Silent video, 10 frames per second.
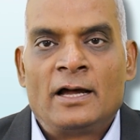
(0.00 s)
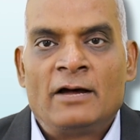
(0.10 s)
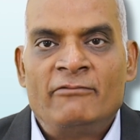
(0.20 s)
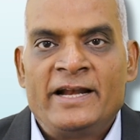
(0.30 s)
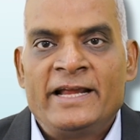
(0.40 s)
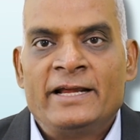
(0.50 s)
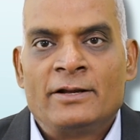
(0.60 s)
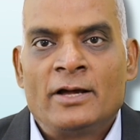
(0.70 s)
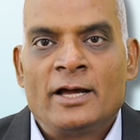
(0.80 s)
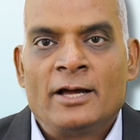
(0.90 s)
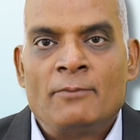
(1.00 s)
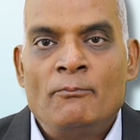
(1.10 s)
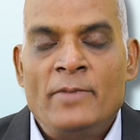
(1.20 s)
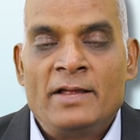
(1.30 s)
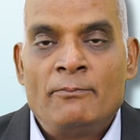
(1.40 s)
a very
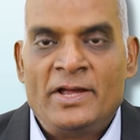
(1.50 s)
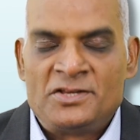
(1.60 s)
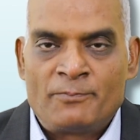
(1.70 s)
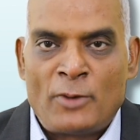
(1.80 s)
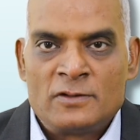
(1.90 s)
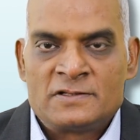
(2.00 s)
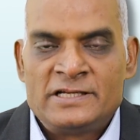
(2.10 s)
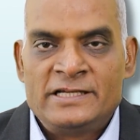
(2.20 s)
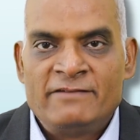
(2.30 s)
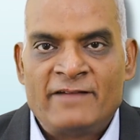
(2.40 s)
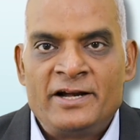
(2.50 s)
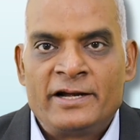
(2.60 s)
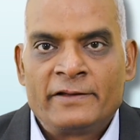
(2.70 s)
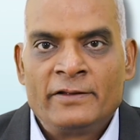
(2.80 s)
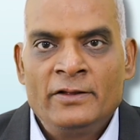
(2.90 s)
major policy event,